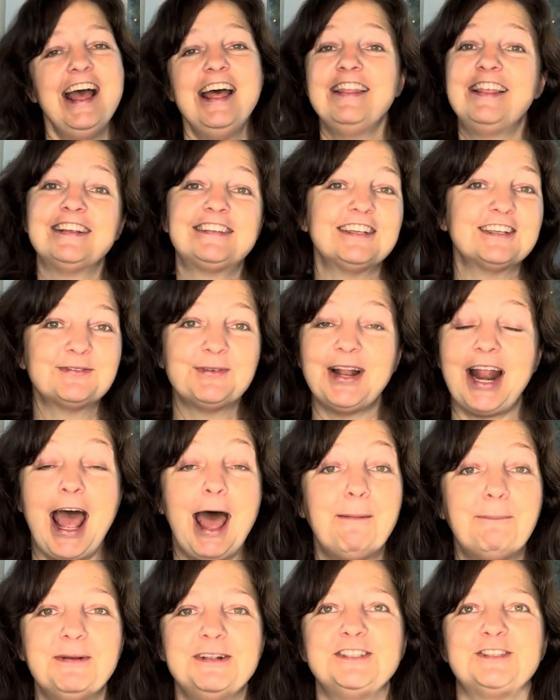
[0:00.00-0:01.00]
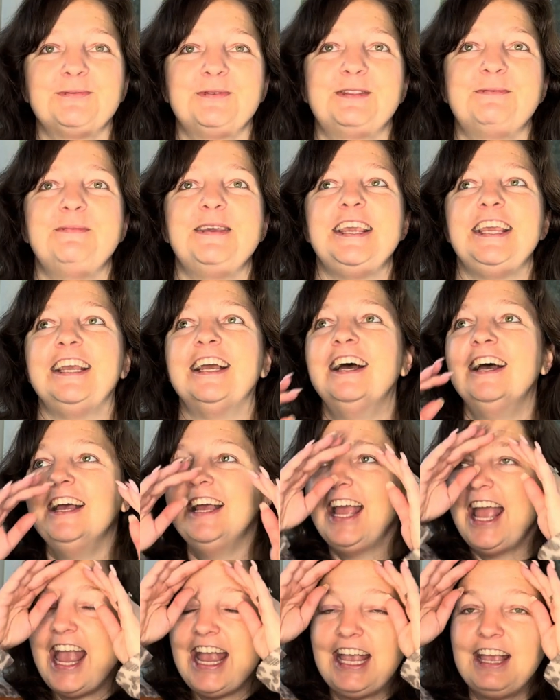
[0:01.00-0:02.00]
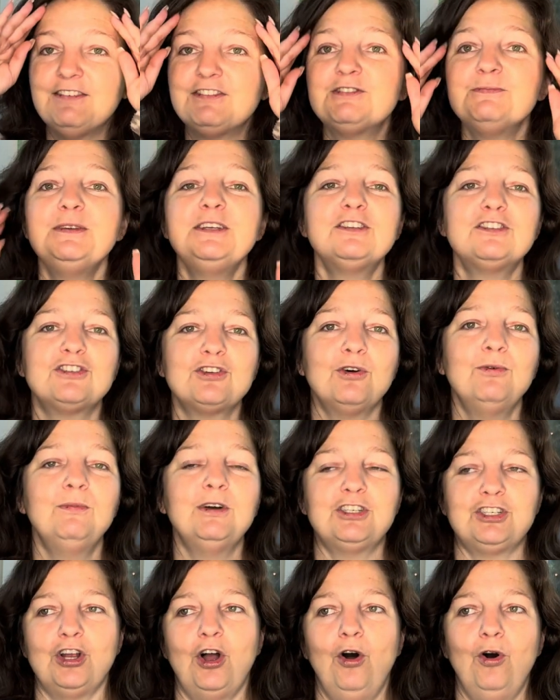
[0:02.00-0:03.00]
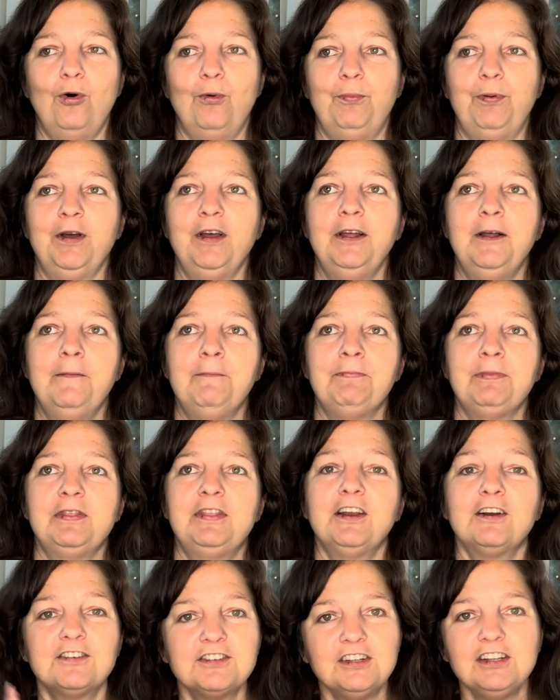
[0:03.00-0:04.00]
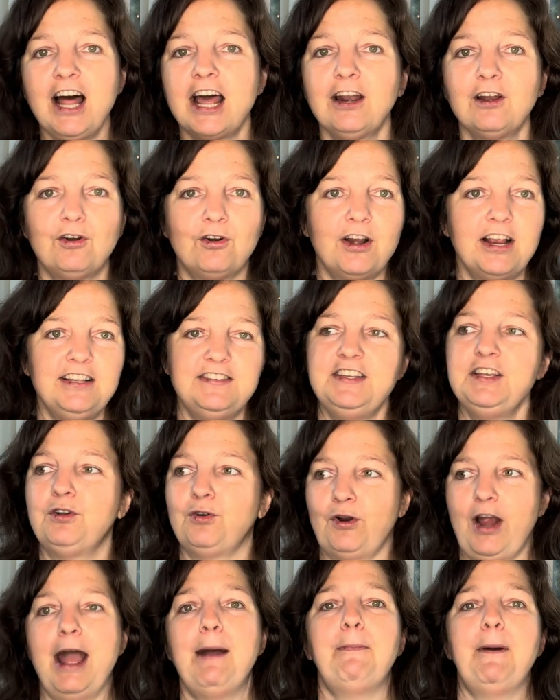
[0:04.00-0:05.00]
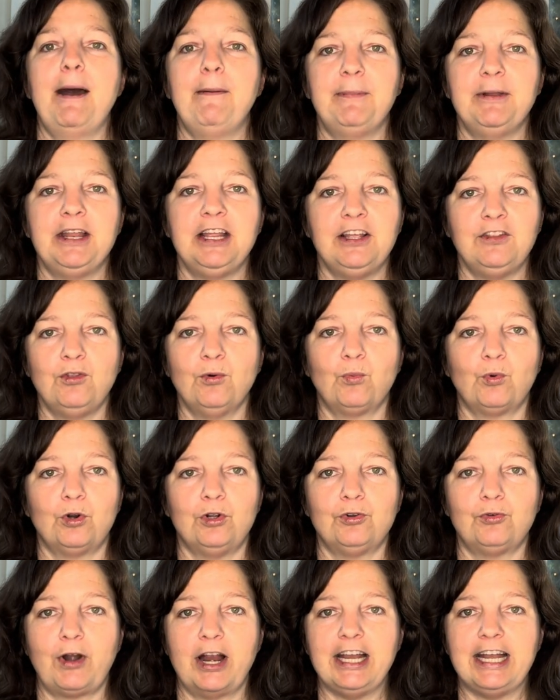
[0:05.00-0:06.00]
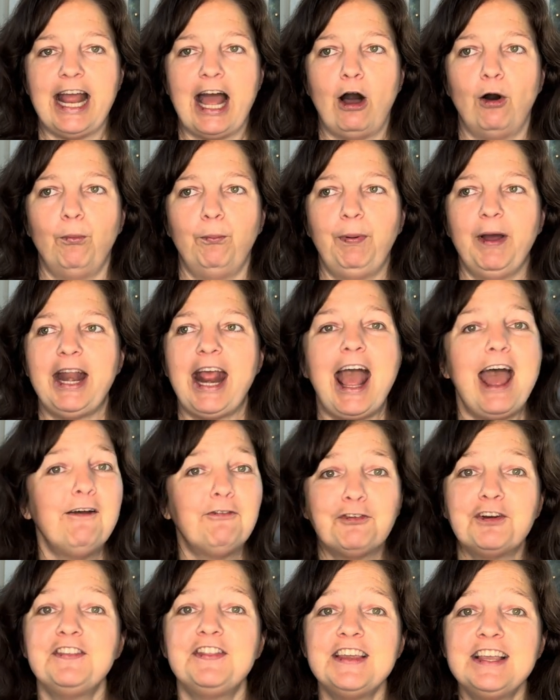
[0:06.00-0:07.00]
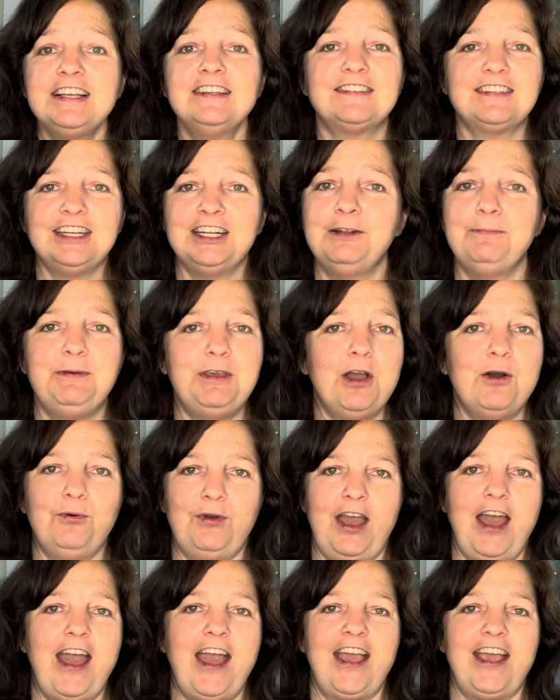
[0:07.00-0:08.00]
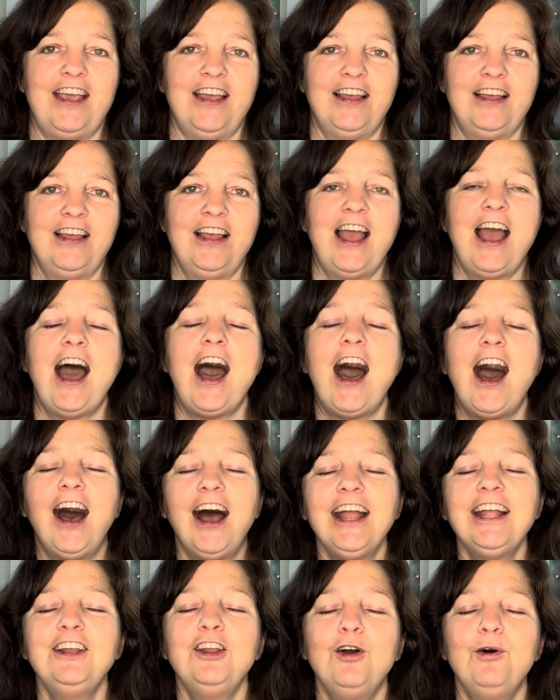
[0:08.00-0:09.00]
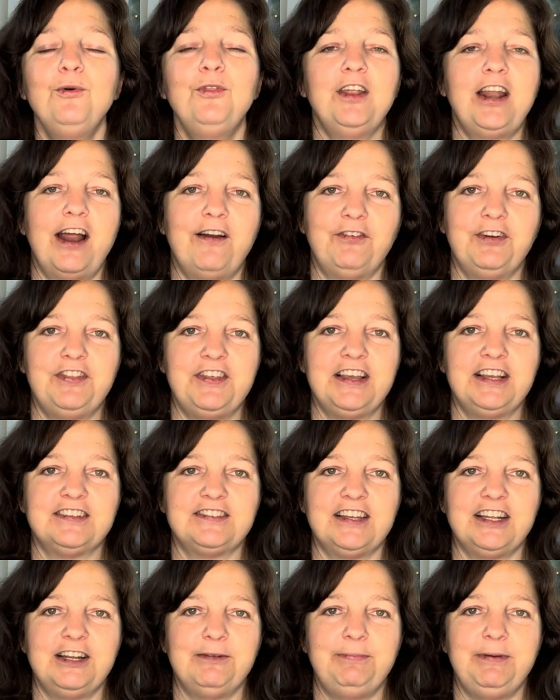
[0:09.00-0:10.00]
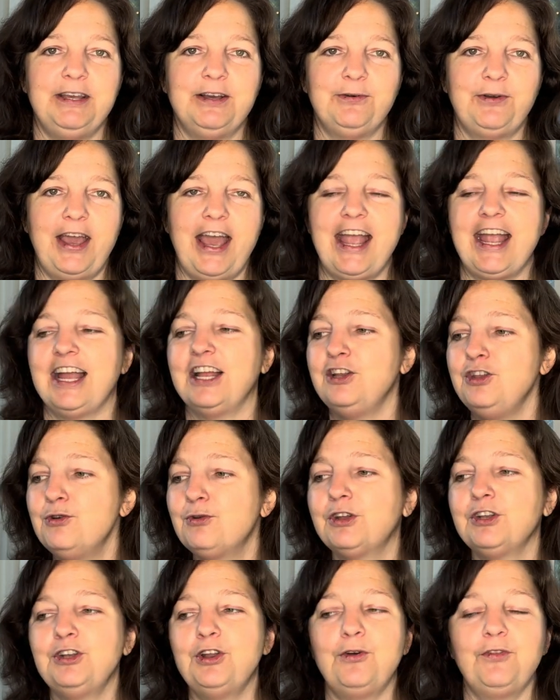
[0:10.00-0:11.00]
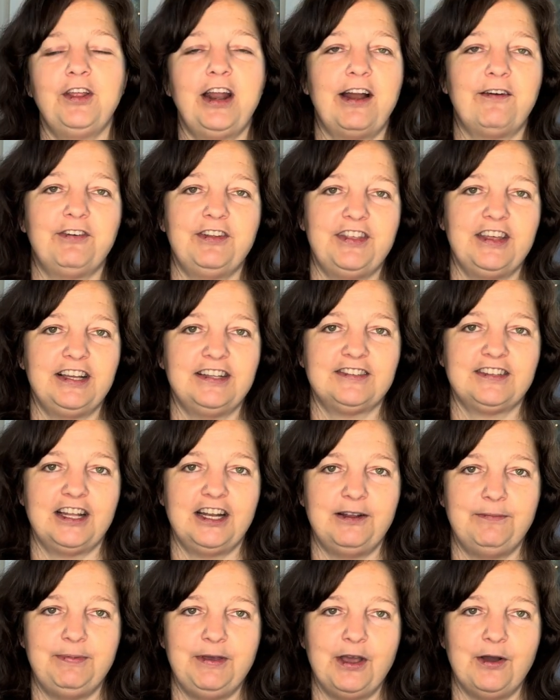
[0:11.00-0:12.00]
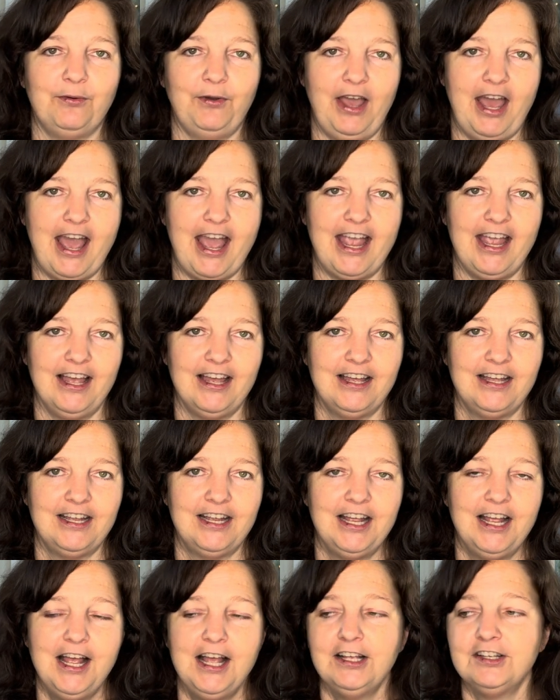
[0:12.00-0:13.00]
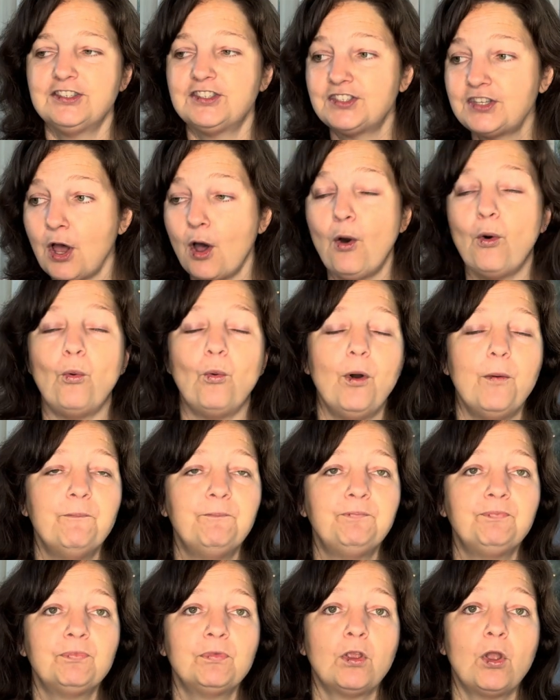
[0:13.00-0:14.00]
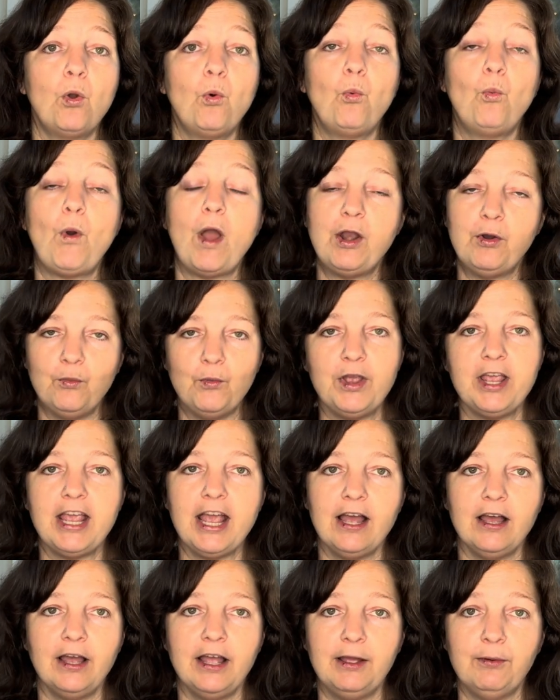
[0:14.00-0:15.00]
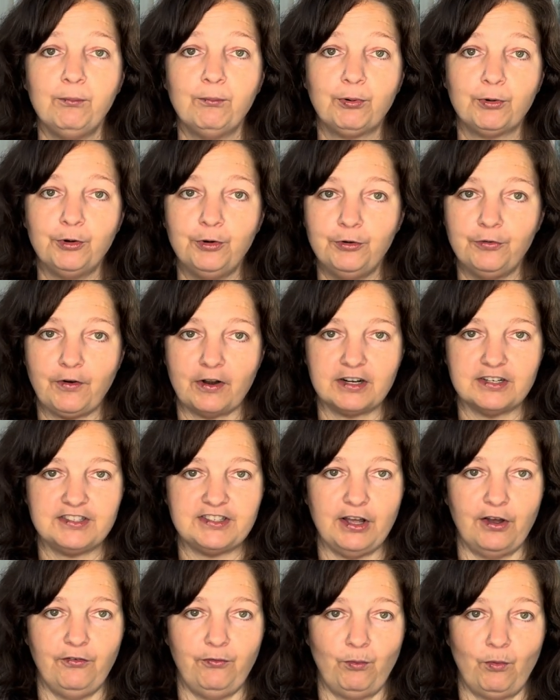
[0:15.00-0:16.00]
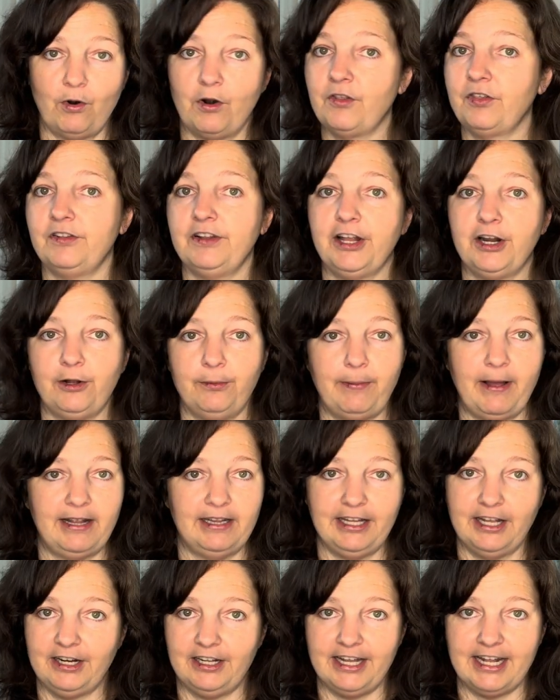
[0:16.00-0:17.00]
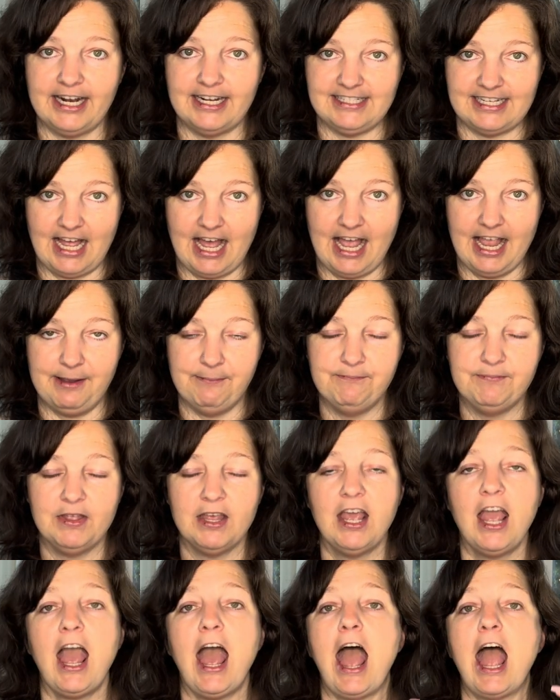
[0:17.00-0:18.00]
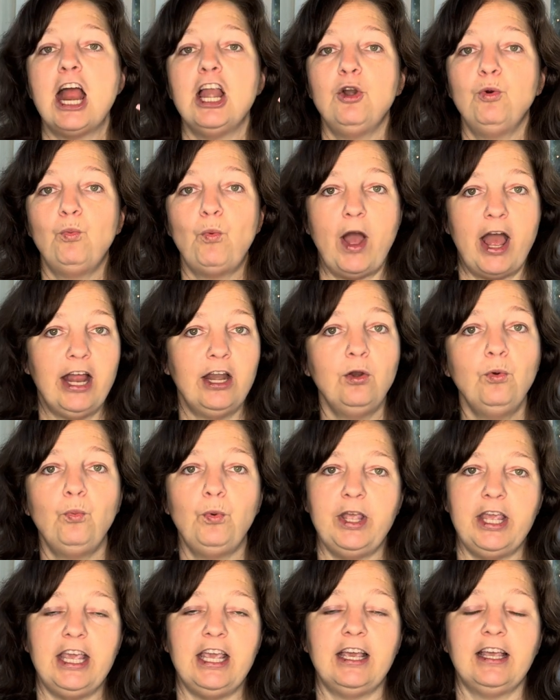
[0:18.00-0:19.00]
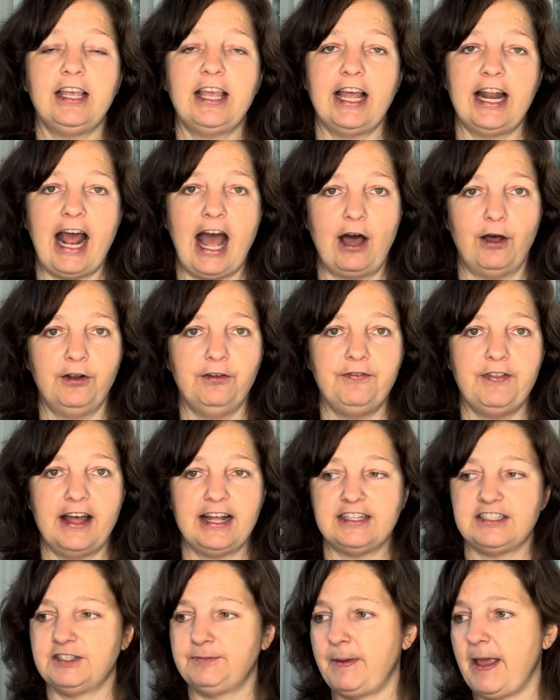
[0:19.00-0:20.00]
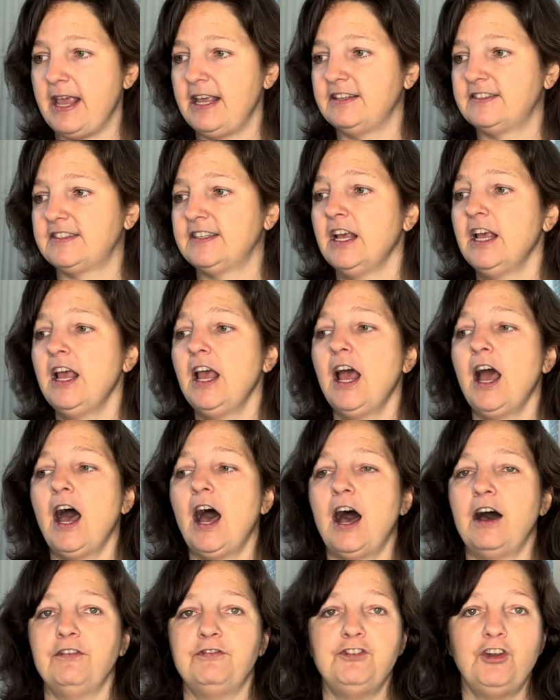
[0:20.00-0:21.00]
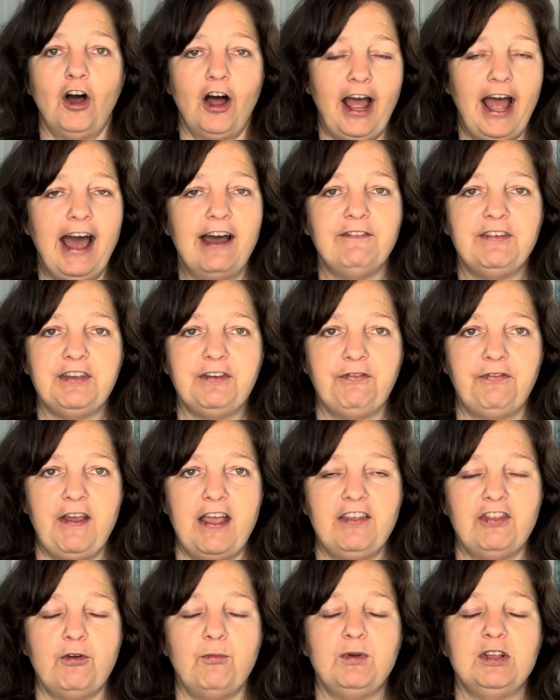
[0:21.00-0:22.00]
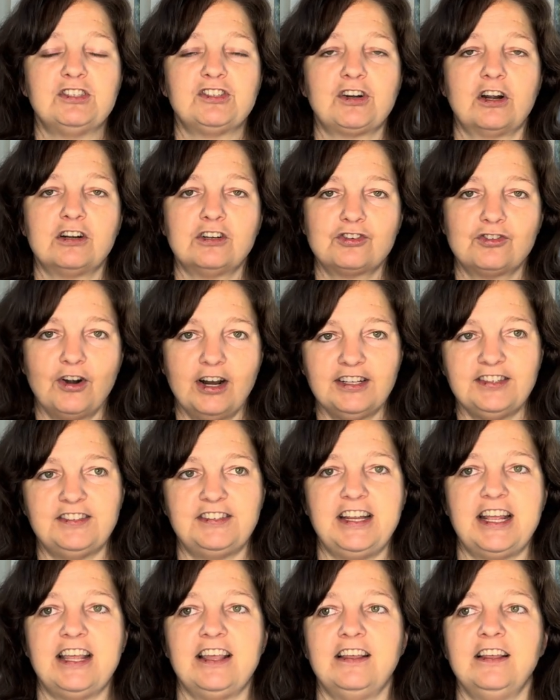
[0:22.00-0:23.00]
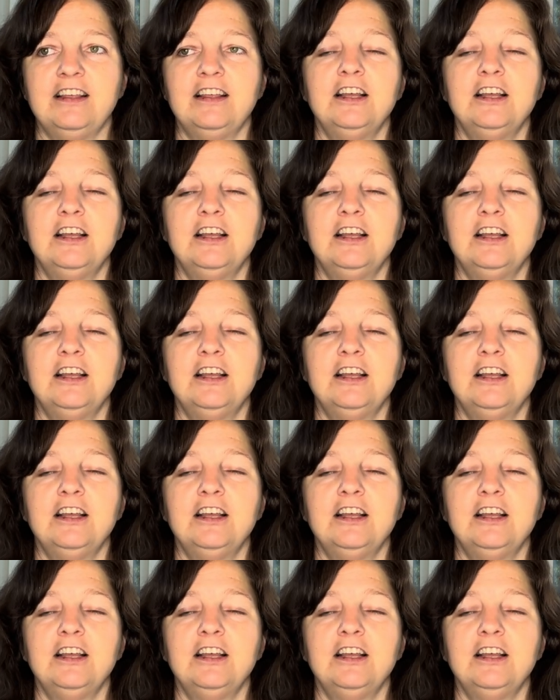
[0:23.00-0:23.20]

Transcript: This is what happens with me. It gives me so much hope. There's a lot of crazy crap happening in the world right now, but everything is going to be okay. I know that everything is going to be okay, and you can know that everything is going to be okay. So, when we improve our self-worth little by little at a time, and when we get out of that space of not having faith and we start trusting,